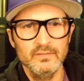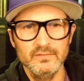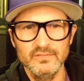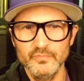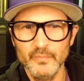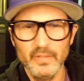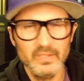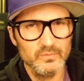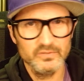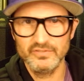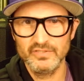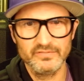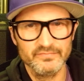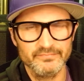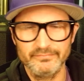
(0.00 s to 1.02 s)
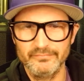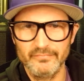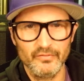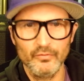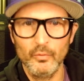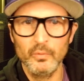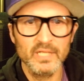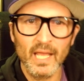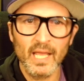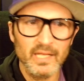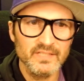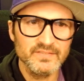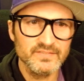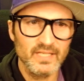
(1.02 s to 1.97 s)
Schmidt was just throwing
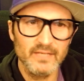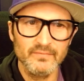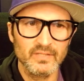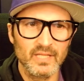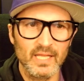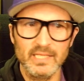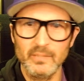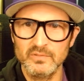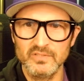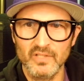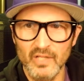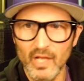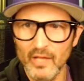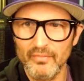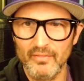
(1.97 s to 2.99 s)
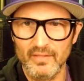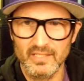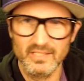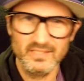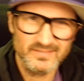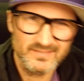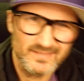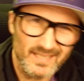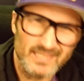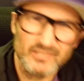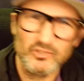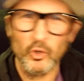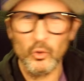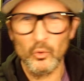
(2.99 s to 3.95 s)
97 like it was nothing. And this is
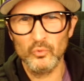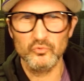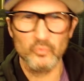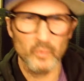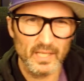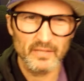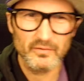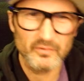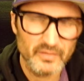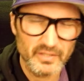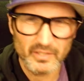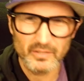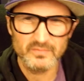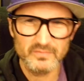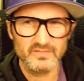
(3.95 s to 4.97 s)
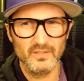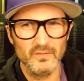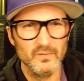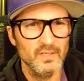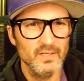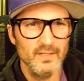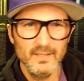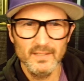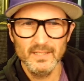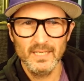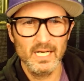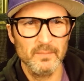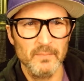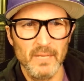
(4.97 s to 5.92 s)
like cold weather, you know, so
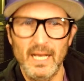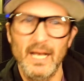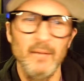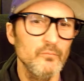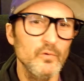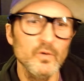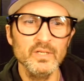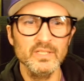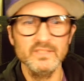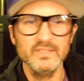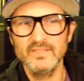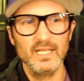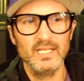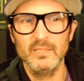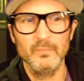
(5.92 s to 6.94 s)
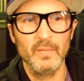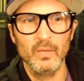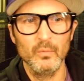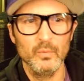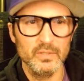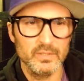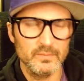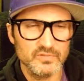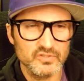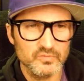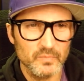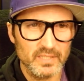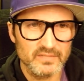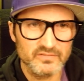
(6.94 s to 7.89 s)
I'm really excited about William
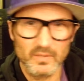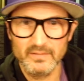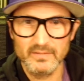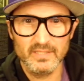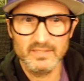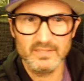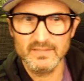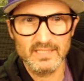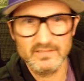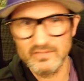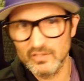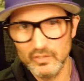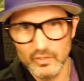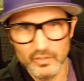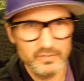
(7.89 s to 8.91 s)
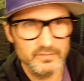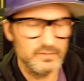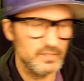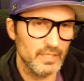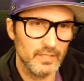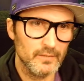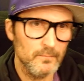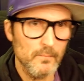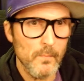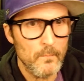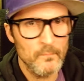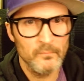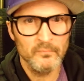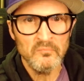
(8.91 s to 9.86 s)
Schmidt. So I think that that's a good,
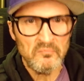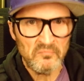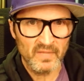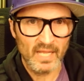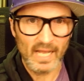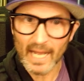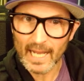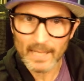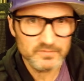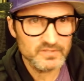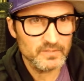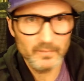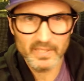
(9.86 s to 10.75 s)
option.